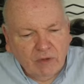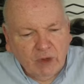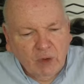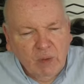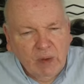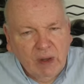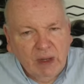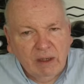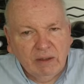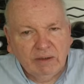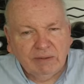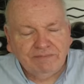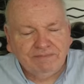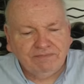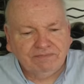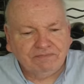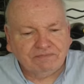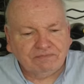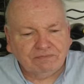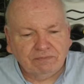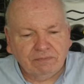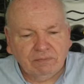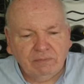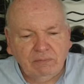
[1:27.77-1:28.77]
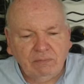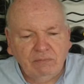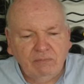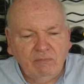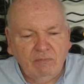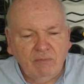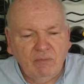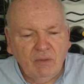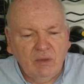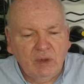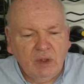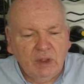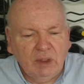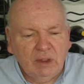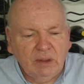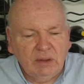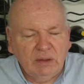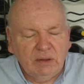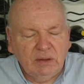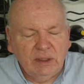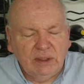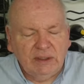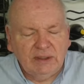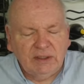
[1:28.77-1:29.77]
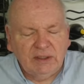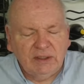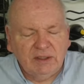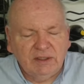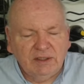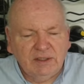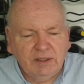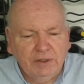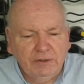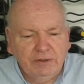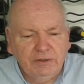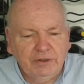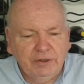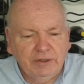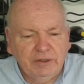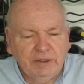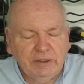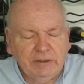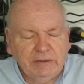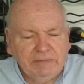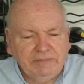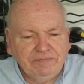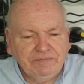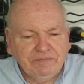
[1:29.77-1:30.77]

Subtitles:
Wow, it is so good.